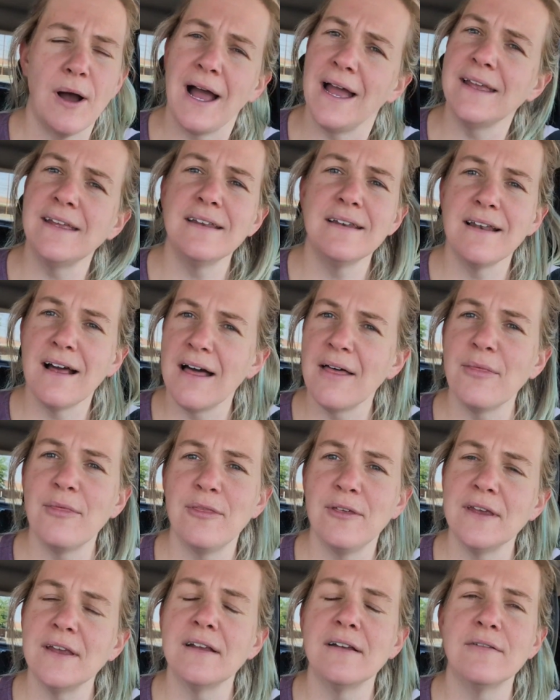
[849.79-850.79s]
I cannot
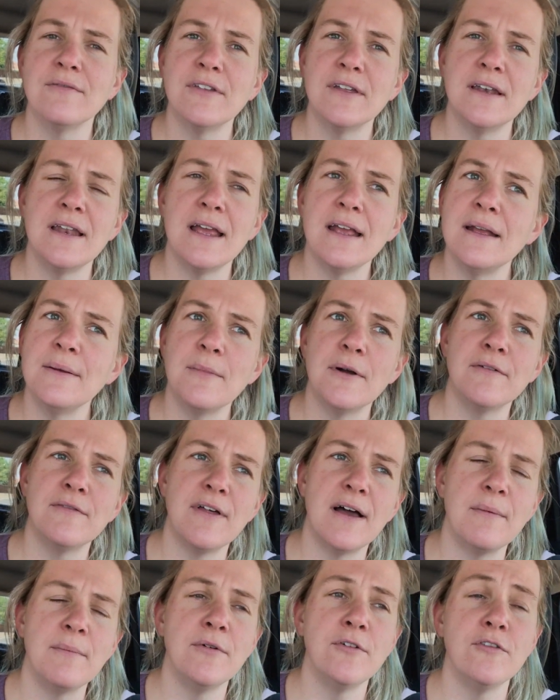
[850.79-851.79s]
think of the name of
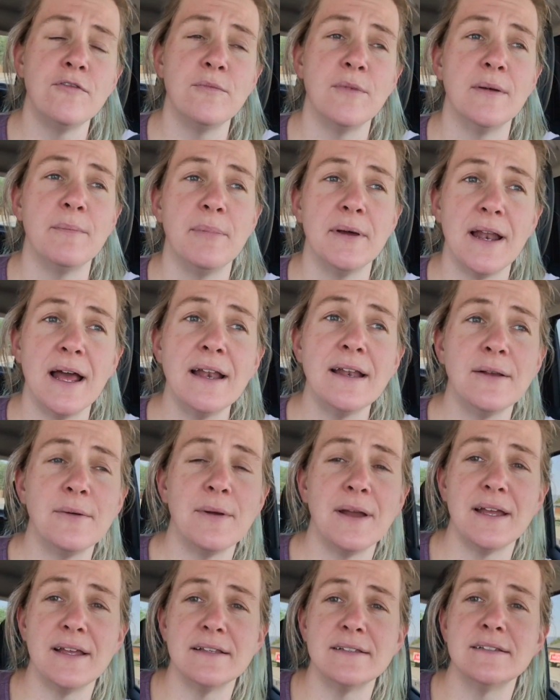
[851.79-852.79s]
that movement, but
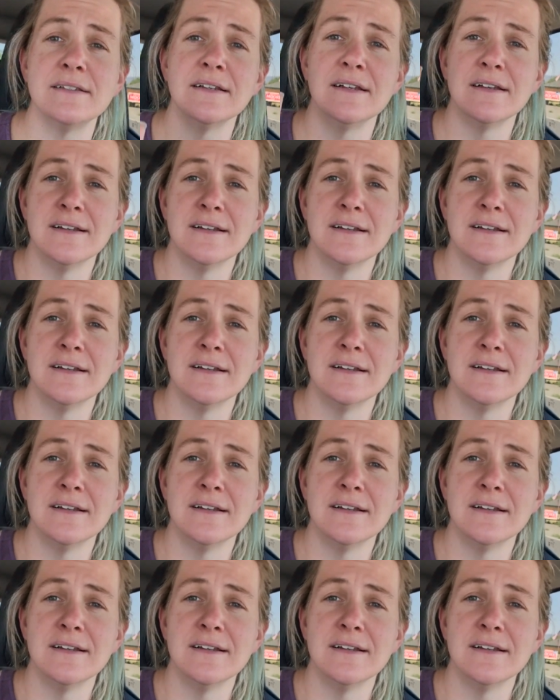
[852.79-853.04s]
anyways,